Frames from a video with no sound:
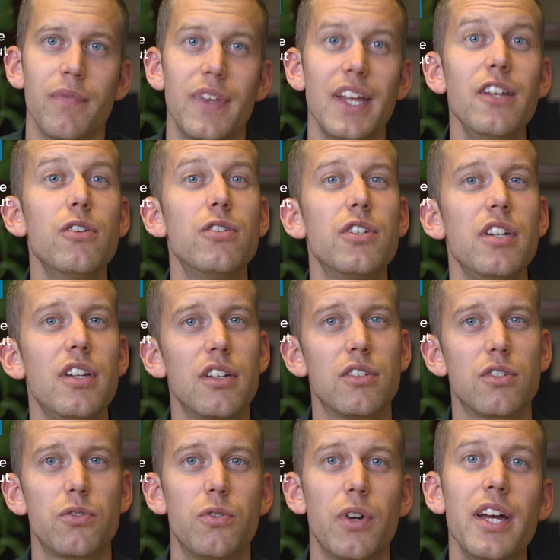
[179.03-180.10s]
then you should
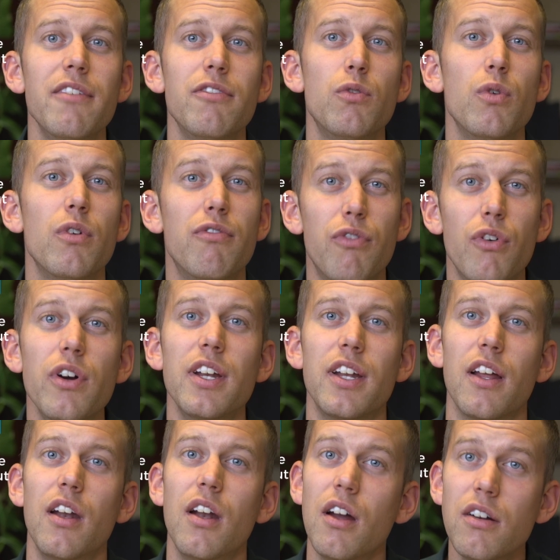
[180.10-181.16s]
strive to
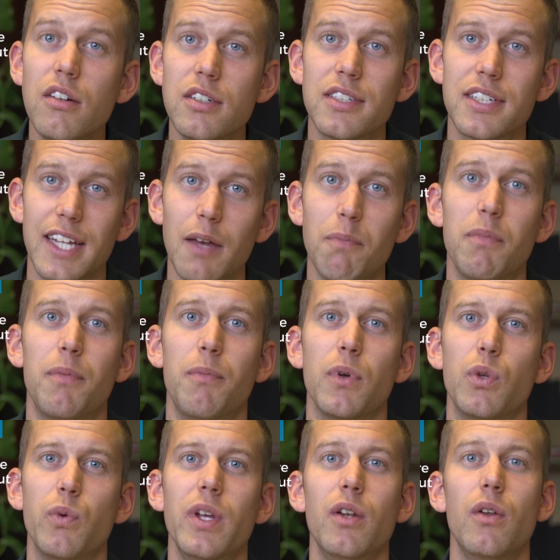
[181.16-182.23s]
avoid a large gap
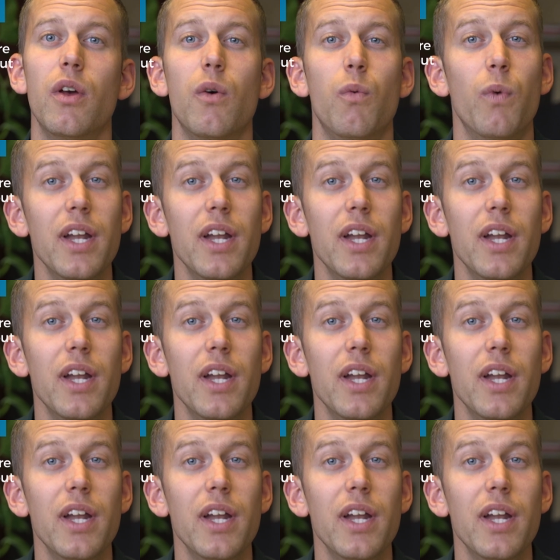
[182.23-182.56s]
between